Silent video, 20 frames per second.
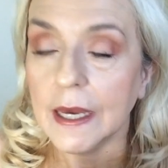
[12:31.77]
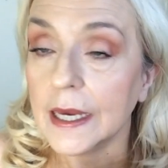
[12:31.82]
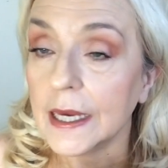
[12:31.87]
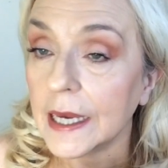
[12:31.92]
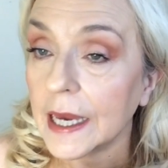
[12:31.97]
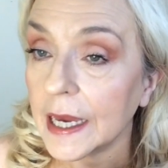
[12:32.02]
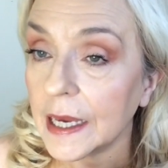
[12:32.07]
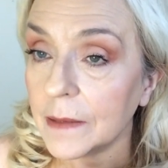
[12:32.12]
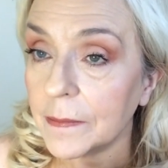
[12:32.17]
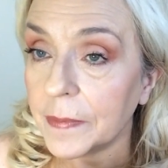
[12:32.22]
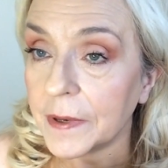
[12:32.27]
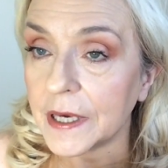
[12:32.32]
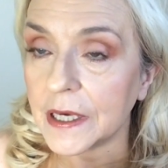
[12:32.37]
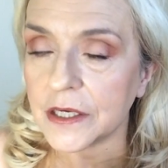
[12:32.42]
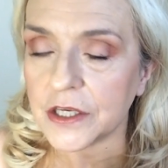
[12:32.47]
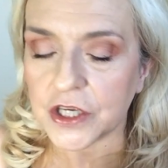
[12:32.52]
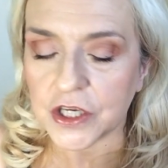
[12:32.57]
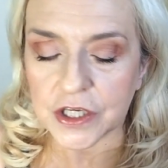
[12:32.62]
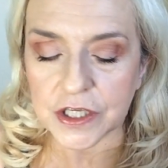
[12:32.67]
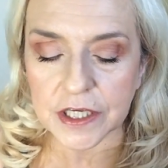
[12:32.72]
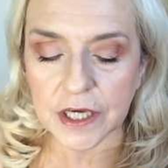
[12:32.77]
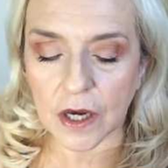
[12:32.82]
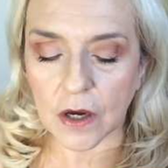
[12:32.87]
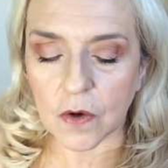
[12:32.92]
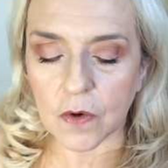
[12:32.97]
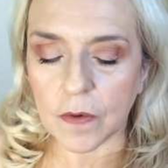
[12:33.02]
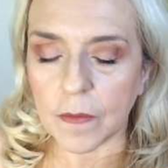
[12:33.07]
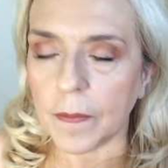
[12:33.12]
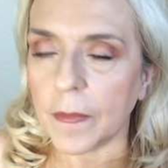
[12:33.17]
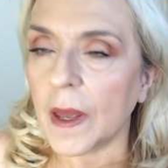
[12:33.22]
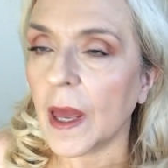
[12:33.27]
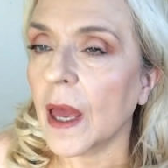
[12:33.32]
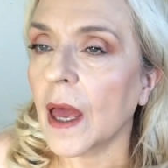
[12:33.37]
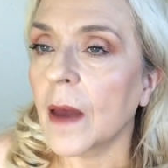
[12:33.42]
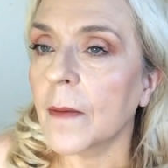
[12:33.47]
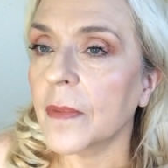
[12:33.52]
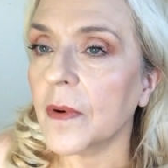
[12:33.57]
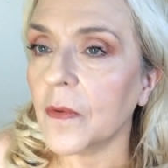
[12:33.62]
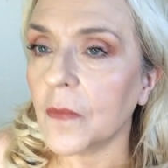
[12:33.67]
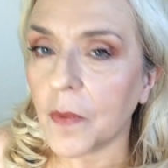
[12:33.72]
Again, peachy tone.
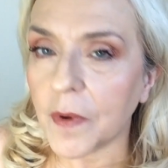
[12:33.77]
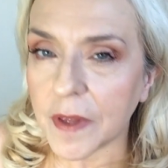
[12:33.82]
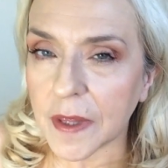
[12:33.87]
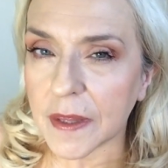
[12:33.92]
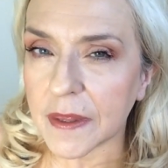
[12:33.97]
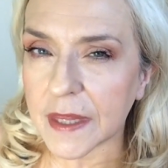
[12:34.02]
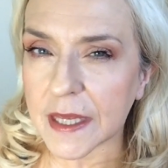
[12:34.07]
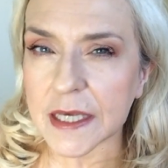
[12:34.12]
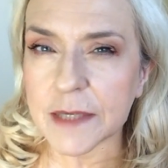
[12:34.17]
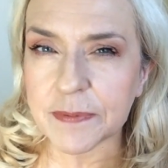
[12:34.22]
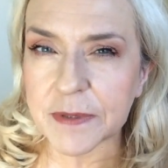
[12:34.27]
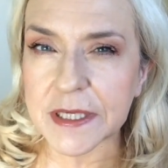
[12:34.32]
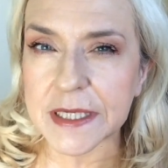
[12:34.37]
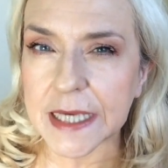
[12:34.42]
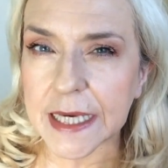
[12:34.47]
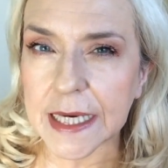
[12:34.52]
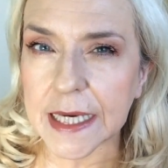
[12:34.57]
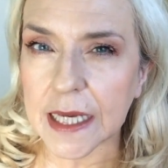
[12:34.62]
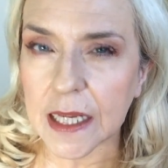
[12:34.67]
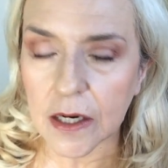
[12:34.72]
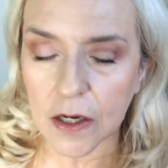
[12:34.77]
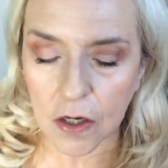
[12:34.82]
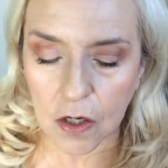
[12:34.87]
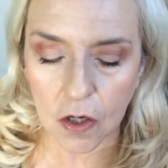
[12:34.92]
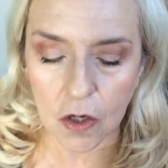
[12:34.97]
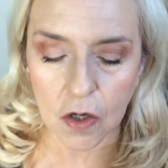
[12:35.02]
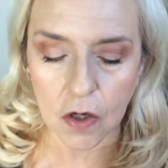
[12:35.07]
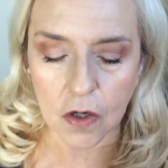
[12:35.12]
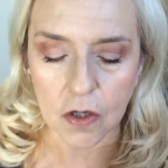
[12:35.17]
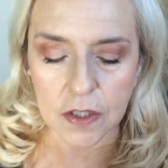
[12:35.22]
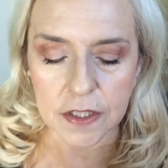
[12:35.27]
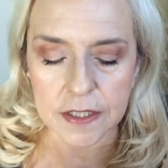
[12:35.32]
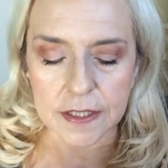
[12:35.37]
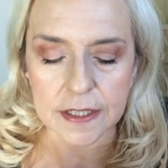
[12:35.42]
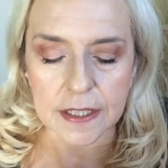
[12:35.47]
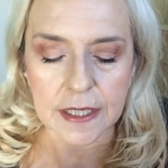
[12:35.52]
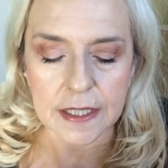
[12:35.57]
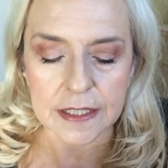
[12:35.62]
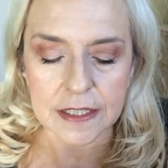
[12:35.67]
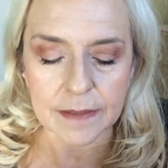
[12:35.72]
But when this particular
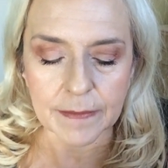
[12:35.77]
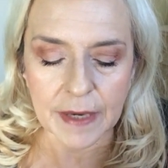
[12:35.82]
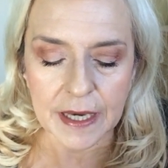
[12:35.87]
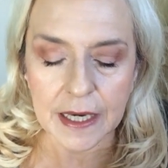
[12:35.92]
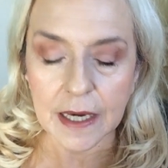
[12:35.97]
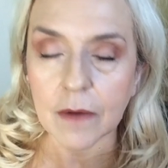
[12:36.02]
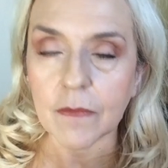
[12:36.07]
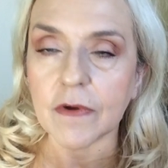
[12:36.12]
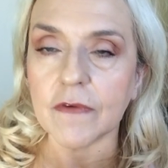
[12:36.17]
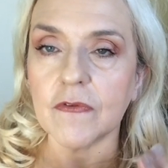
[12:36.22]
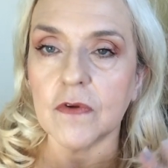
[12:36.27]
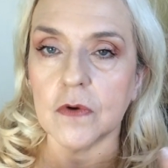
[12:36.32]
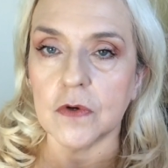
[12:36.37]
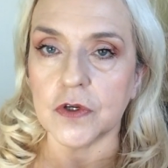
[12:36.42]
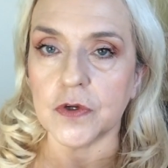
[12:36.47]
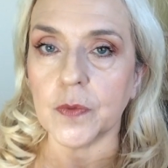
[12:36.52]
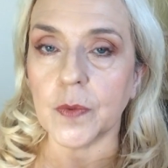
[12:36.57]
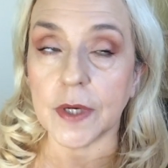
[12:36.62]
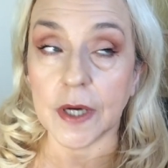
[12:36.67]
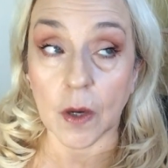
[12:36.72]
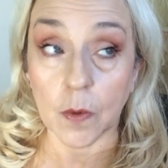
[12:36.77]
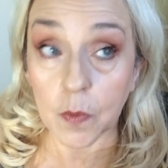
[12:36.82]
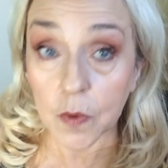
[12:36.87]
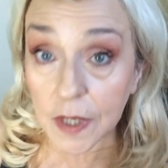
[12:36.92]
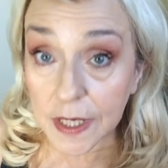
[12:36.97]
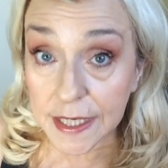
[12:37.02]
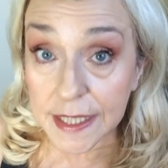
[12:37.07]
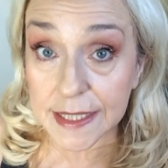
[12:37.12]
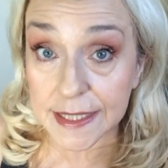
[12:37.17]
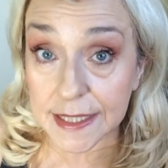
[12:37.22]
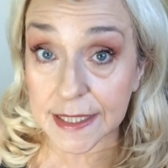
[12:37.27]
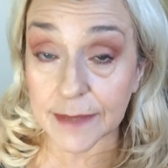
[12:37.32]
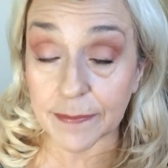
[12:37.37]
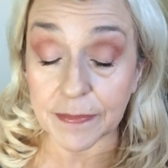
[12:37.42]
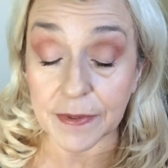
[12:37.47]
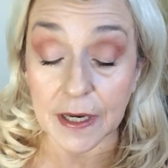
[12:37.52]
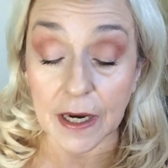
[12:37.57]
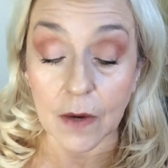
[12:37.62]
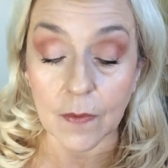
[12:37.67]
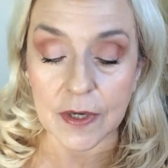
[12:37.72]
gloss, it's a Makeup Revolution one, I will list
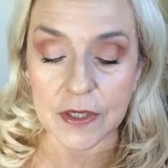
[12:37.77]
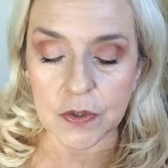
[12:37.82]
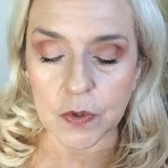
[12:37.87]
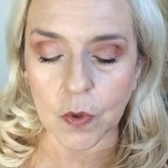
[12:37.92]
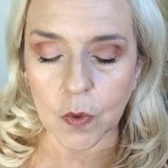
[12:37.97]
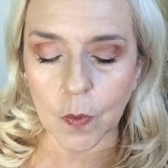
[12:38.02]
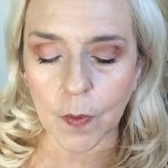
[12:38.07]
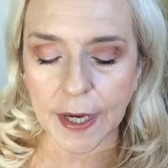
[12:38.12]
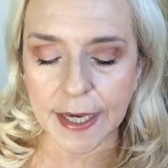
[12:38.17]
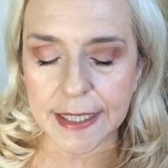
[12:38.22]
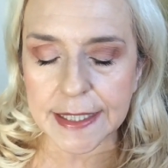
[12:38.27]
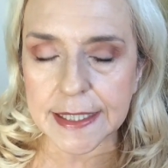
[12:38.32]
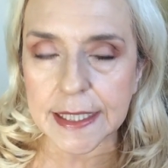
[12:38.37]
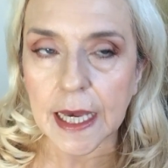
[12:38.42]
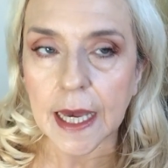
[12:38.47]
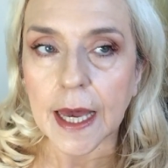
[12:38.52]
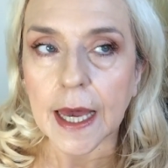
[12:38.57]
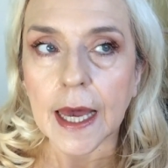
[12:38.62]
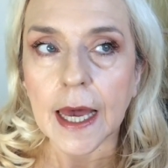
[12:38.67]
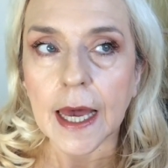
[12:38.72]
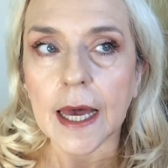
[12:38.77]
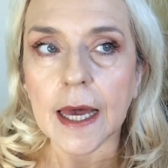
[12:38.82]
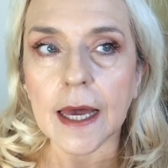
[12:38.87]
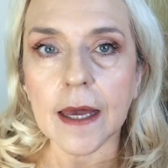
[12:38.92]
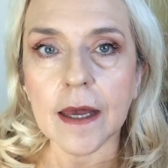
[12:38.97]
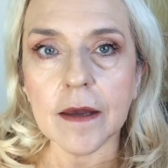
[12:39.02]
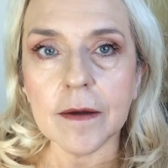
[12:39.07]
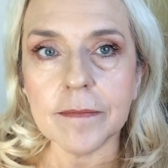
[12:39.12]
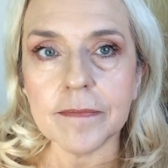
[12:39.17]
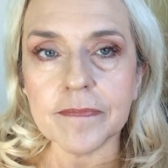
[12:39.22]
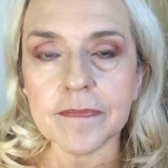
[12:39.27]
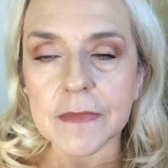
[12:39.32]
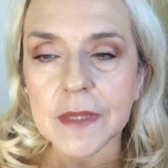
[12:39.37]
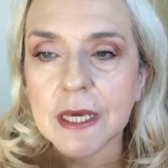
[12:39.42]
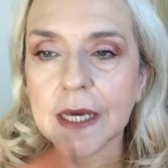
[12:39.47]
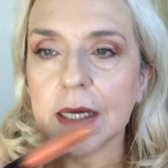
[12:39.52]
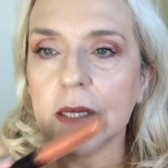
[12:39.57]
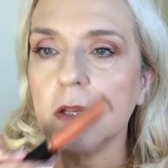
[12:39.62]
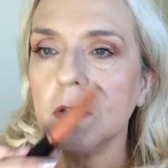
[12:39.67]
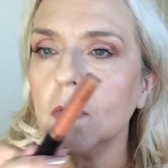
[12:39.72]
it below as always.
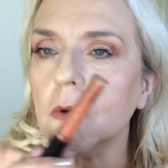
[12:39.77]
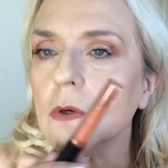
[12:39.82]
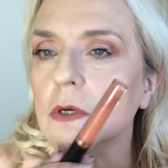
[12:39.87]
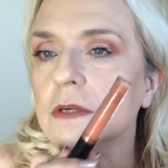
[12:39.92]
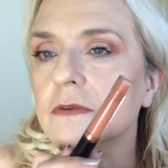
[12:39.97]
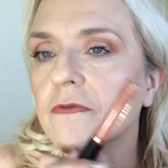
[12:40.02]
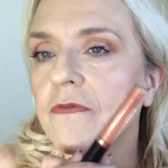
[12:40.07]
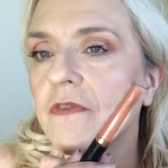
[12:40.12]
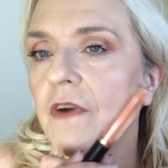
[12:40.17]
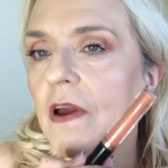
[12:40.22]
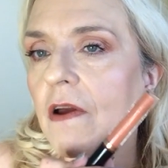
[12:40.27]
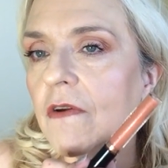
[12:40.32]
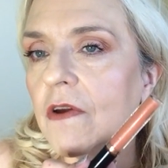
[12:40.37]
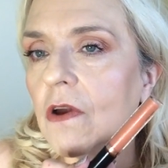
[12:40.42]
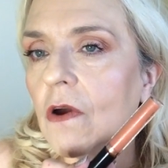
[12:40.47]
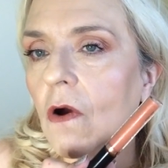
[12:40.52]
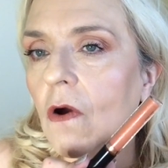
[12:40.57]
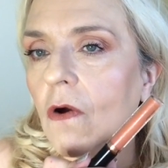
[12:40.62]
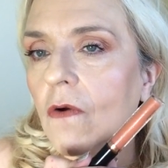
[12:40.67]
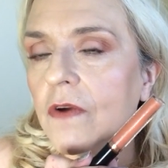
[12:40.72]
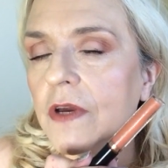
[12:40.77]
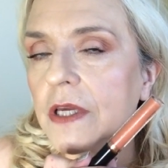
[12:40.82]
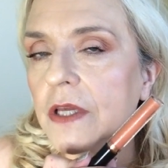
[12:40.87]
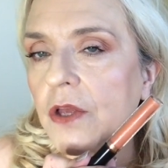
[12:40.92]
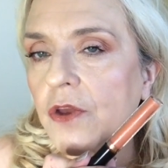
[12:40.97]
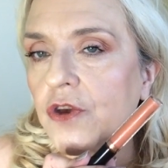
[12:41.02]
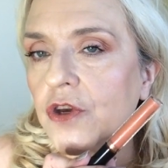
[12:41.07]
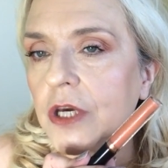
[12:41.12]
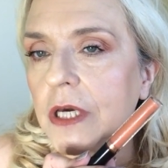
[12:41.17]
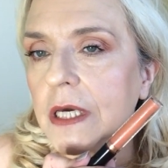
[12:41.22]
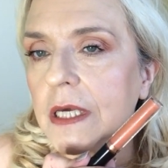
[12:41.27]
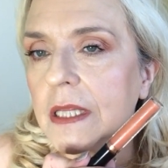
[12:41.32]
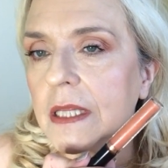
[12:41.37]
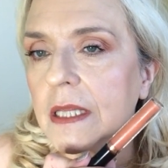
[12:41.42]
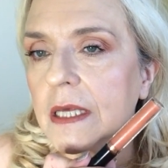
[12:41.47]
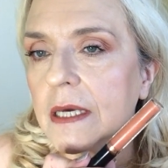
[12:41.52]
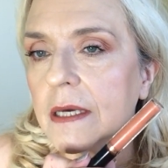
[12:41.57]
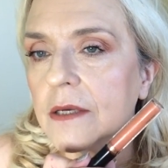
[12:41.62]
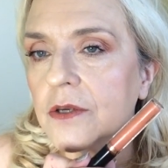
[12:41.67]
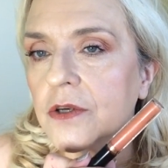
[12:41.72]
It looks very orangey
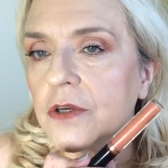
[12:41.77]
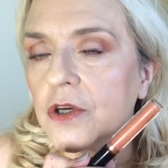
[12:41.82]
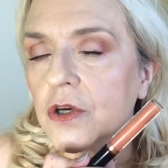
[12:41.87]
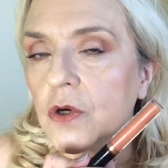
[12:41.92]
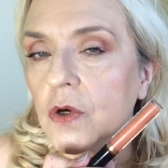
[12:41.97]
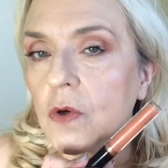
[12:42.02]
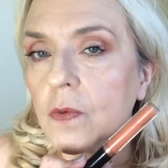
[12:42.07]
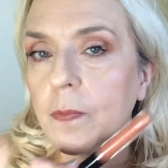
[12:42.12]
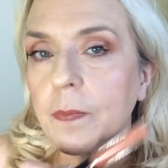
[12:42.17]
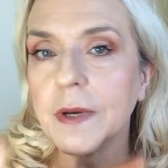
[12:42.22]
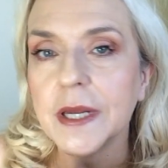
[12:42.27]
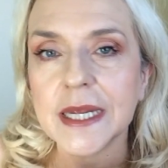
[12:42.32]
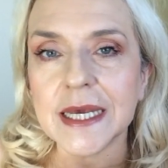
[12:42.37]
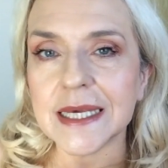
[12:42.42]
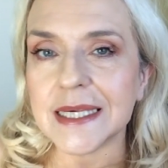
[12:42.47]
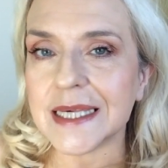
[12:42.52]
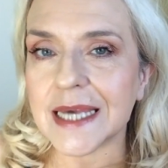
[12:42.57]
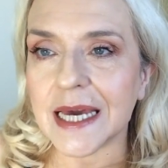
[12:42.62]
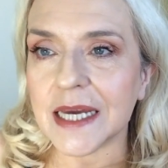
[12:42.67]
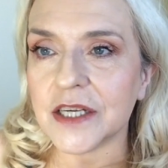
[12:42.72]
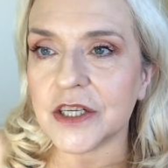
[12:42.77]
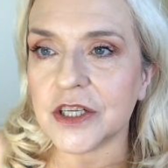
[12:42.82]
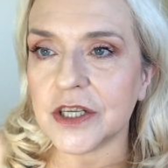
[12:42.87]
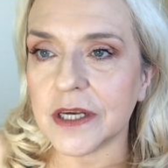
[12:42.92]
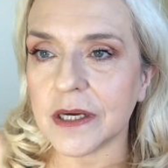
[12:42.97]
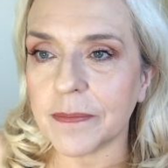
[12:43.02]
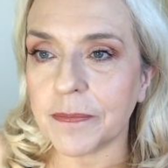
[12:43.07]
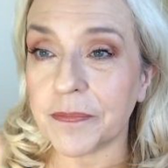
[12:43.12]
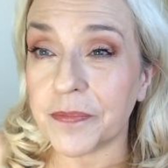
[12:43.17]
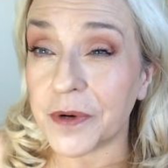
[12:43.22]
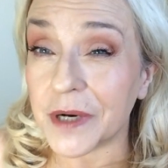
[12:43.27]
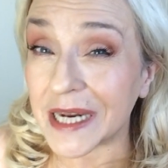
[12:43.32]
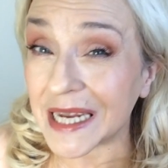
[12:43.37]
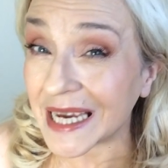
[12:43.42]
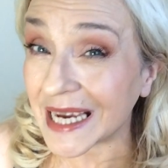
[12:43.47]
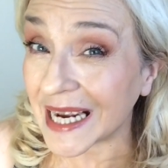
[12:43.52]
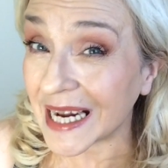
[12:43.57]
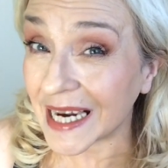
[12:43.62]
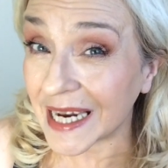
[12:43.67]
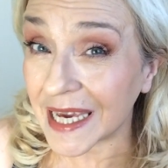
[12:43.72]
in the tube, but it's actually
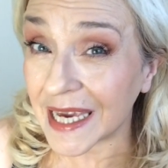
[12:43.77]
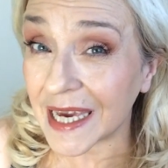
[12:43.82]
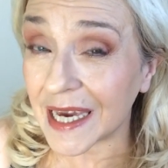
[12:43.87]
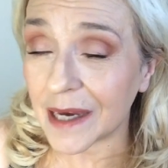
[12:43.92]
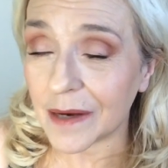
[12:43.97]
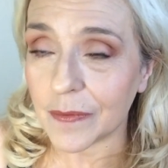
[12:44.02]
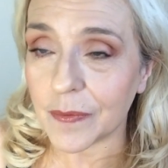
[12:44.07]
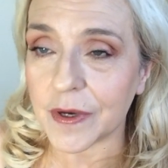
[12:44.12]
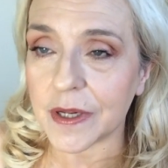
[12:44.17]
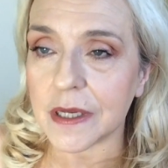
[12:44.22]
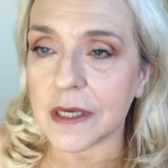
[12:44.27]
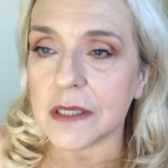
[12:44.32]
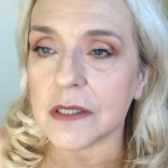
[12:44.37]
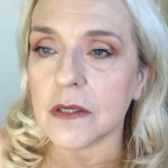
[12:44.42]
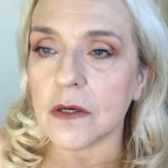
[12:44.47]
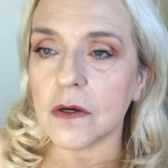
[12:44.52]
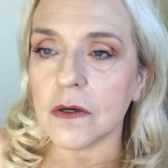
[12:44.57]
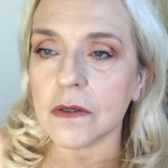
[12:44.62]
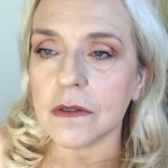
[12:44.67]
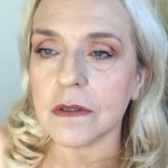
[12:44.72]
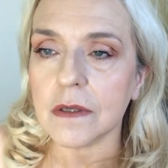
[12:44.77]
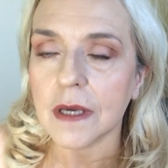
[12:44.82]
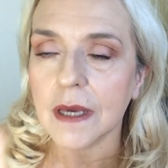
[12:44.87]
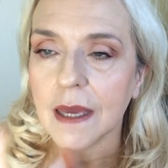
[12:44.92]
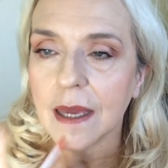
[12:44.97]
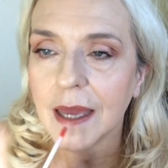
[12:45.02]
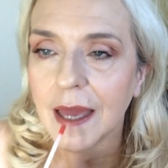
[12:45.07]
pretty clear when it's on.